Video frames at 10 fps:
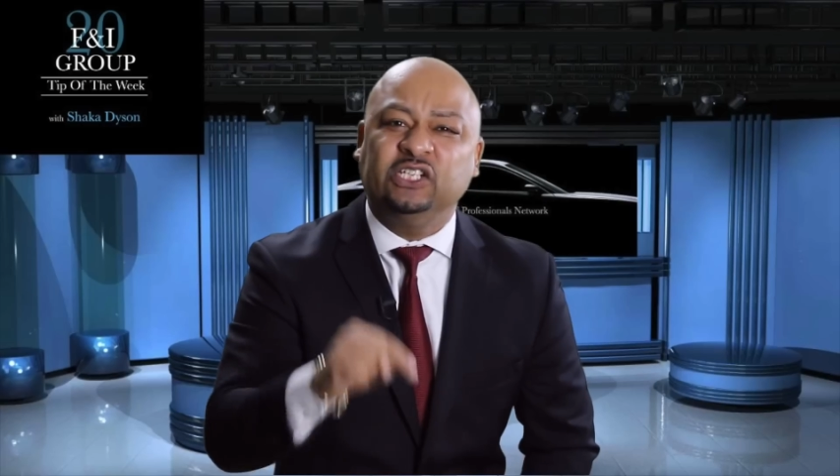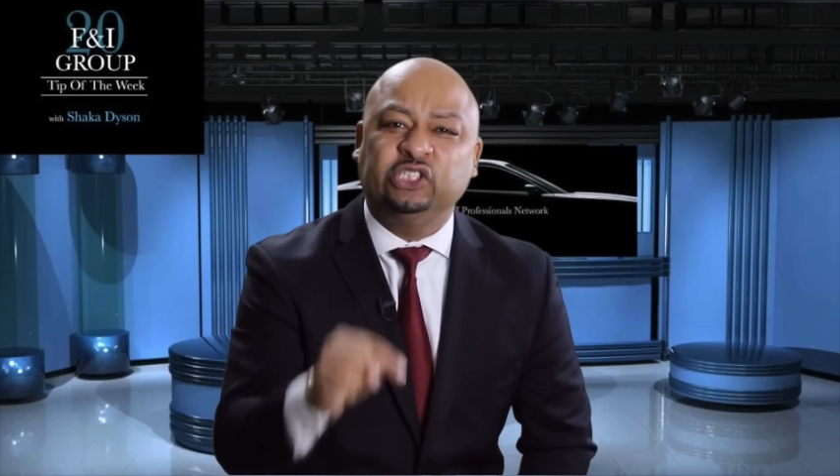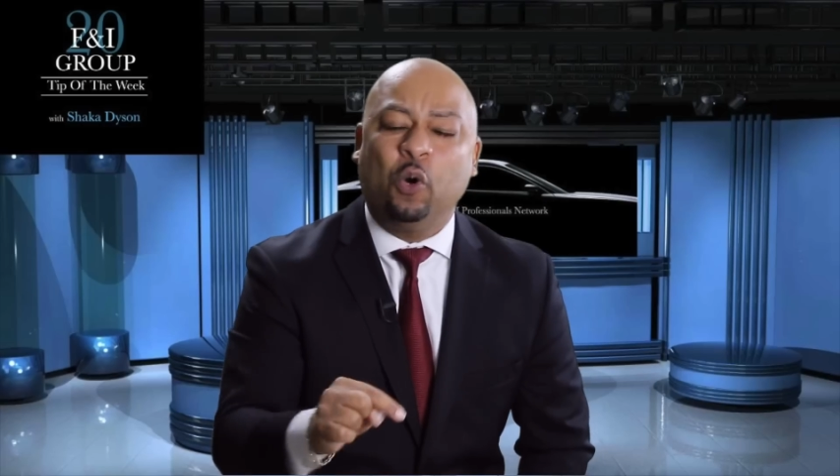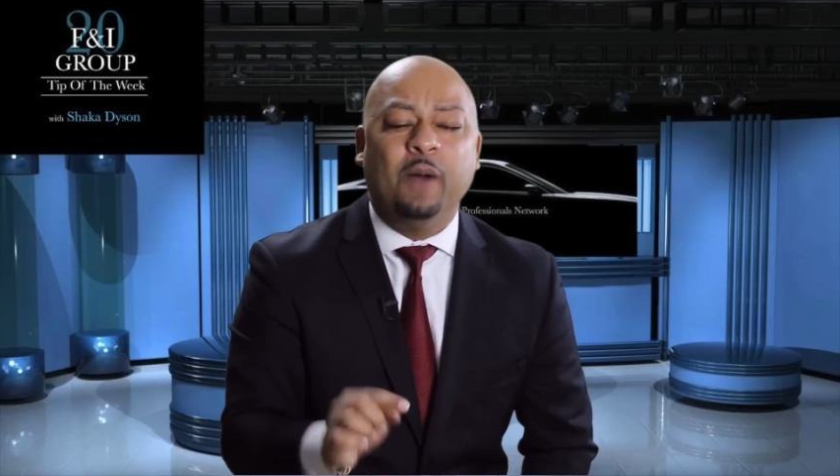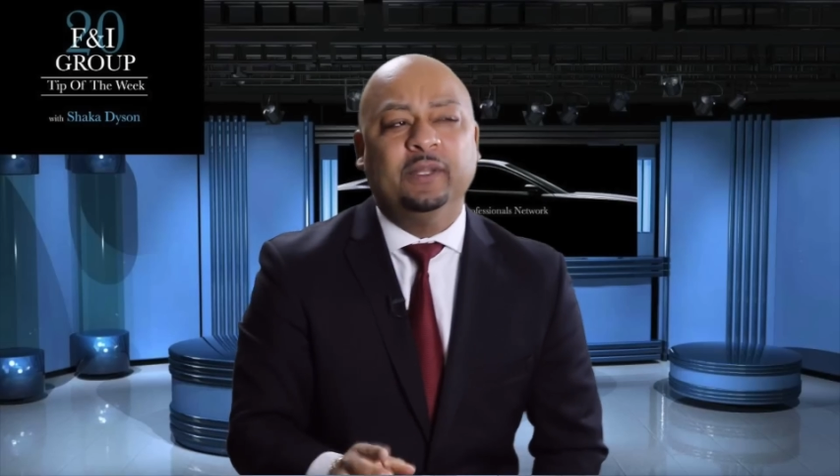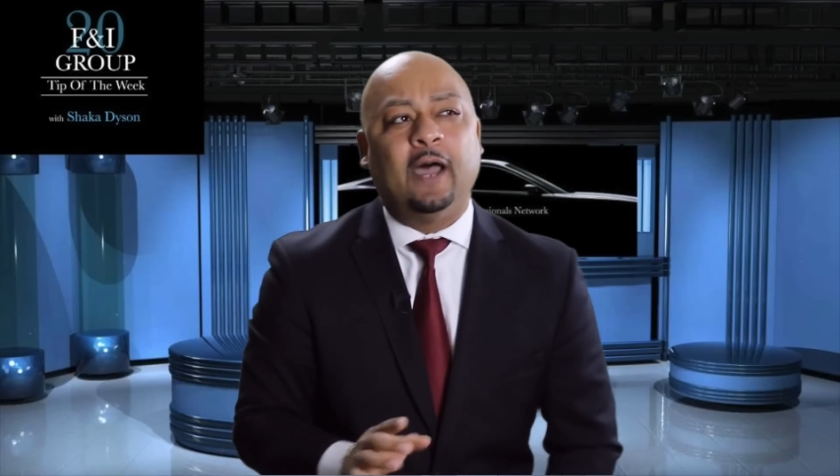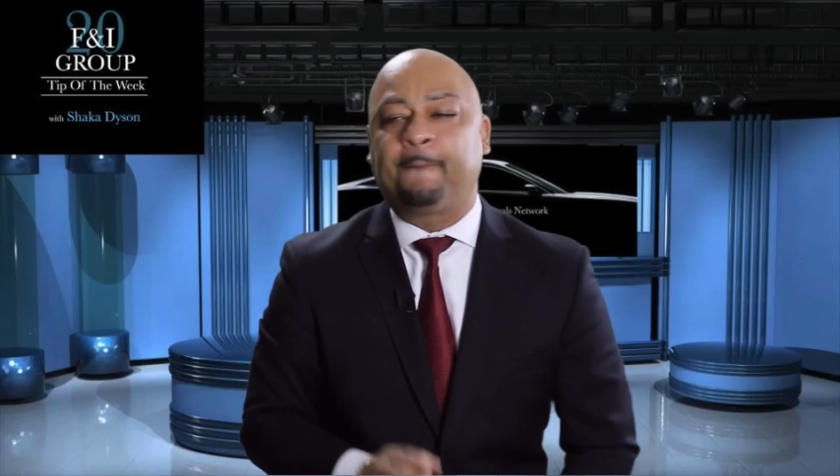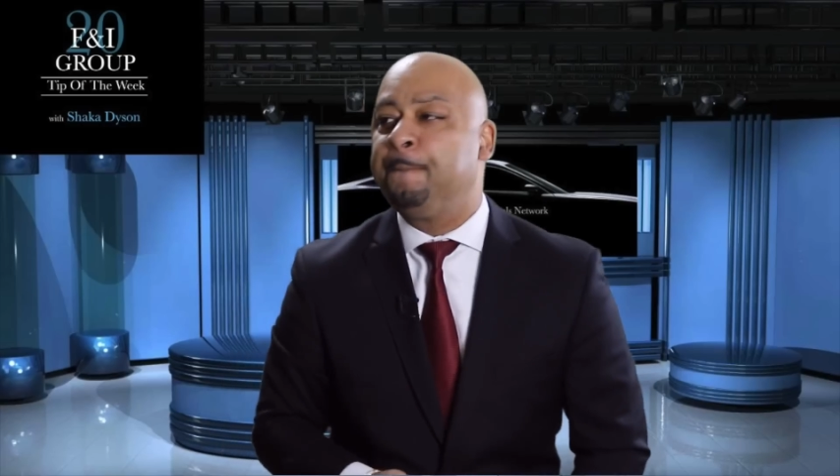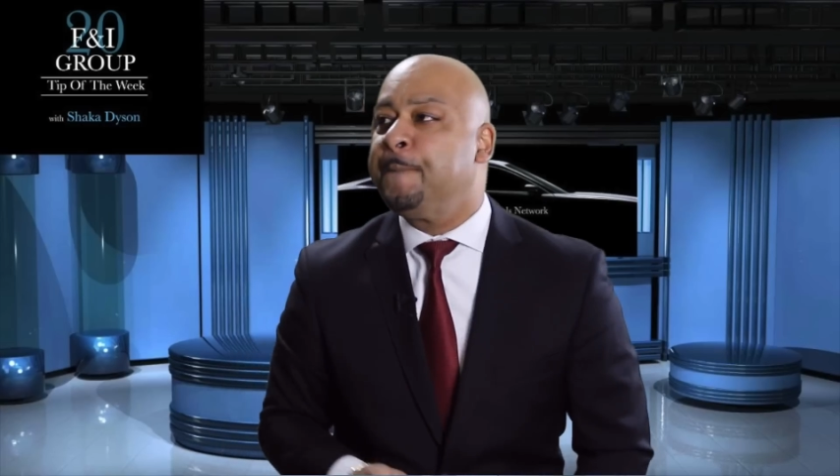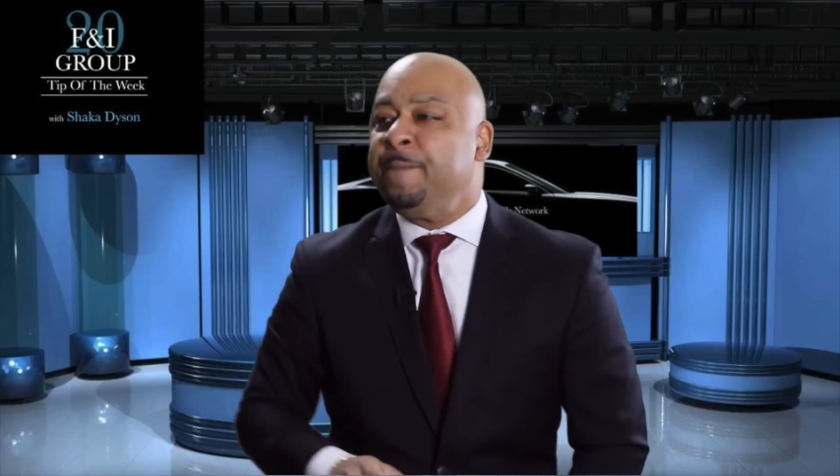to show up.
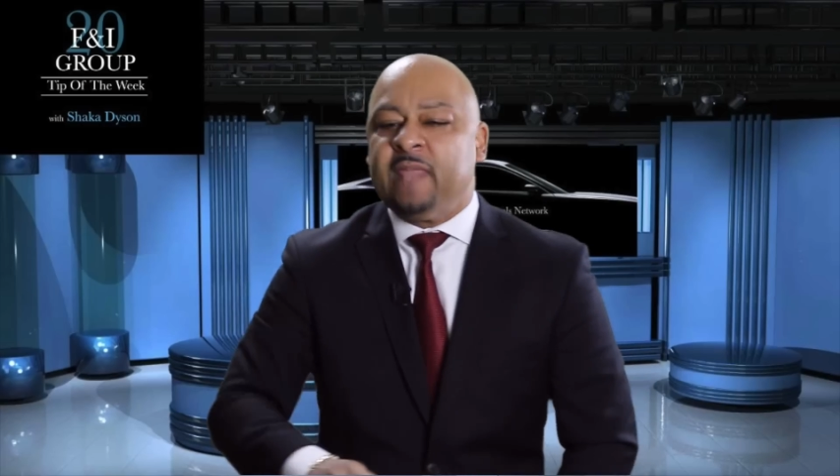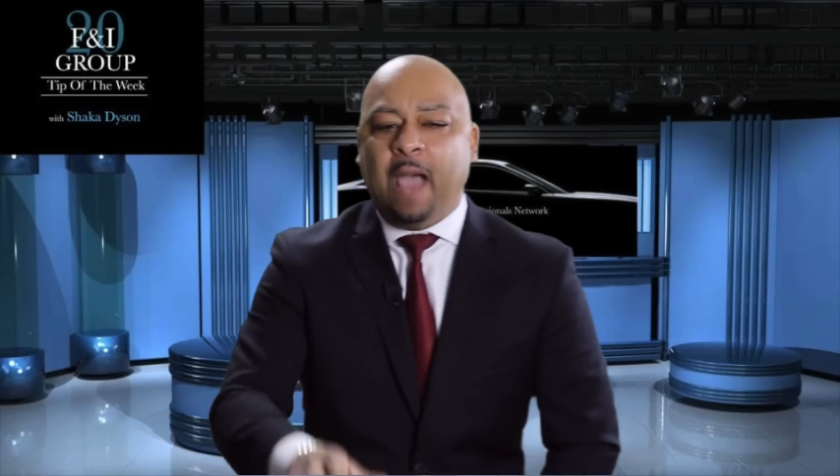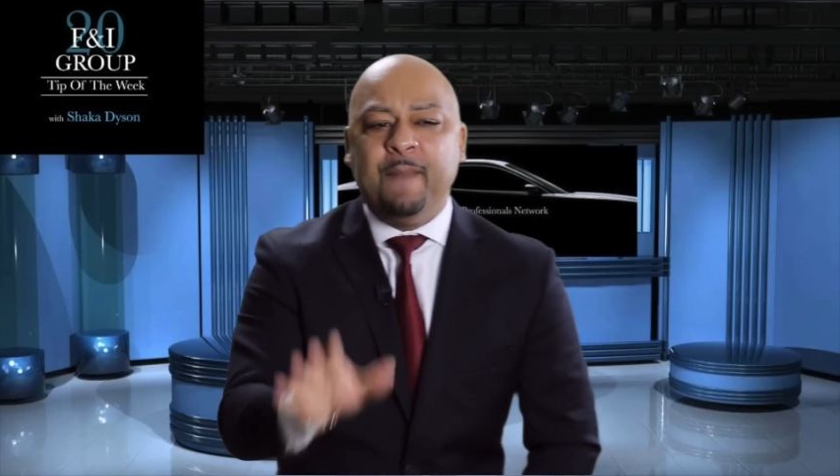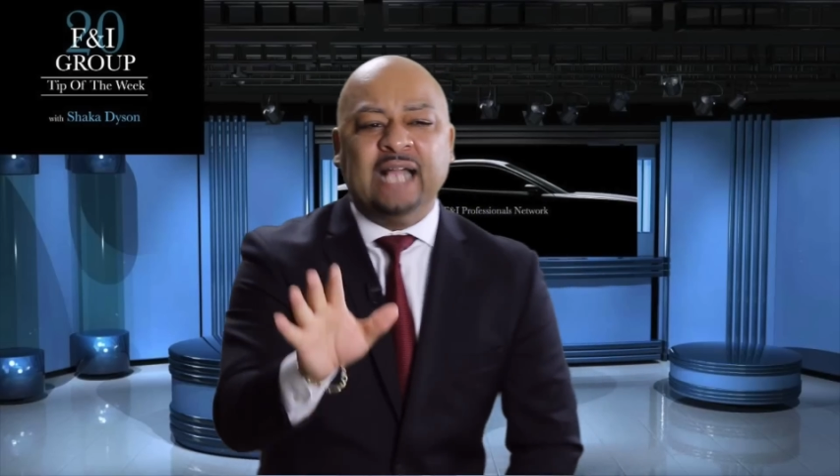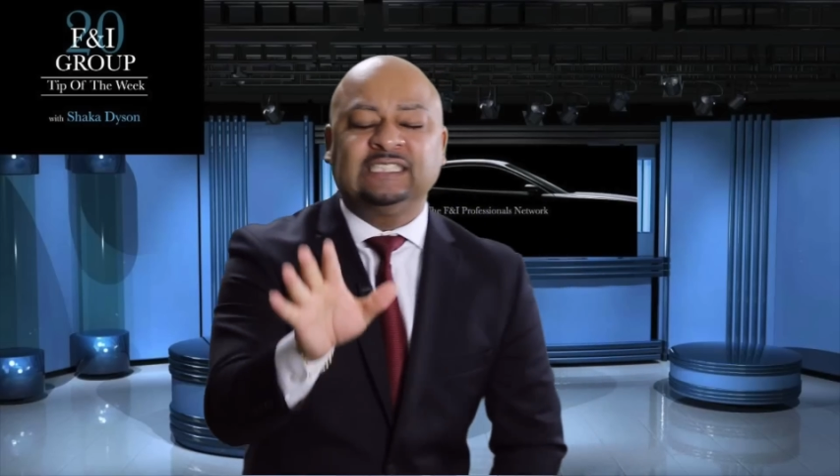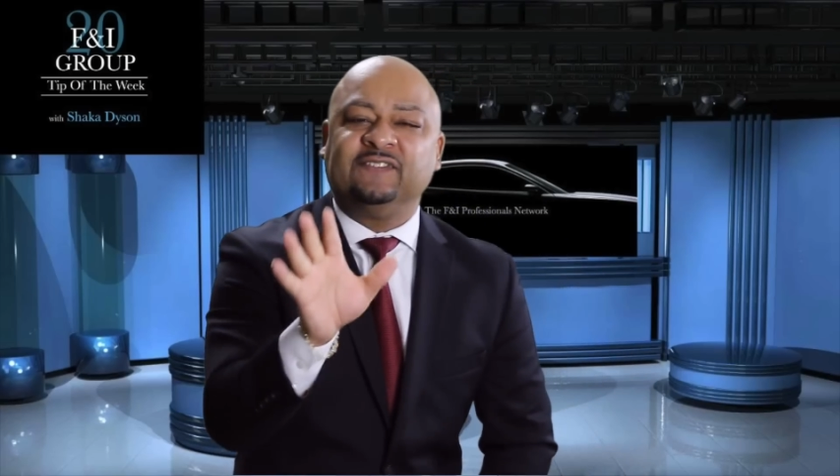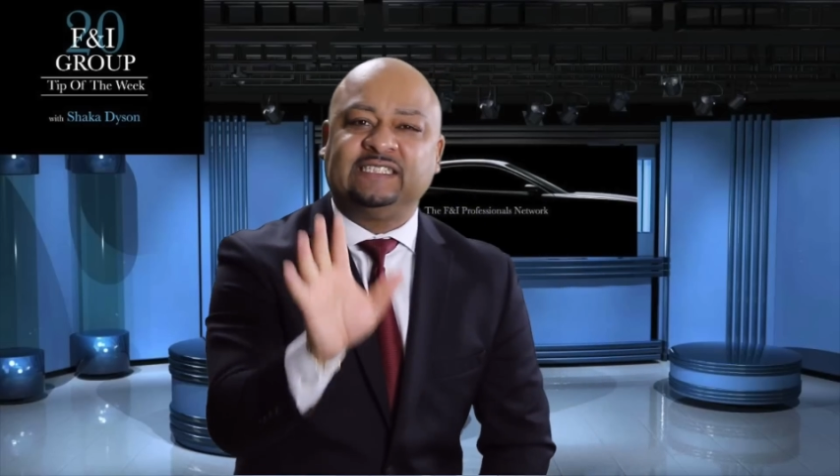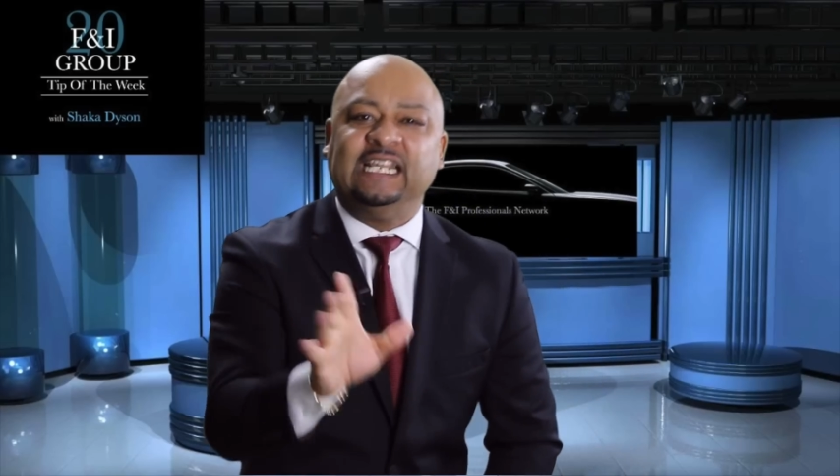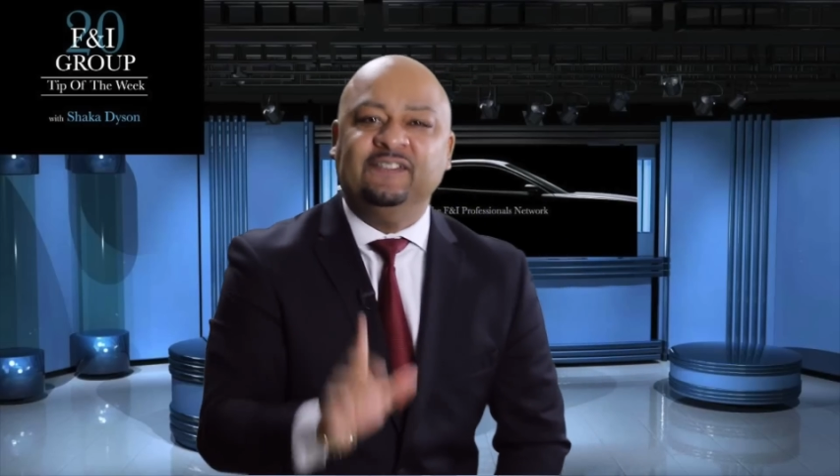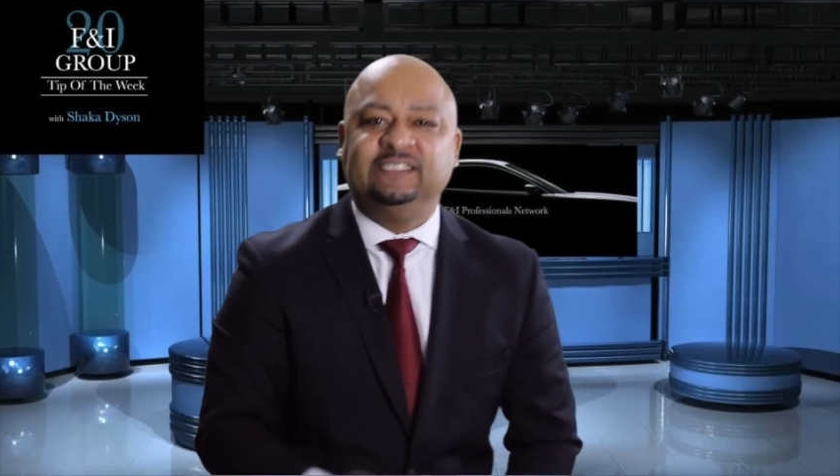Look, imagine if Steve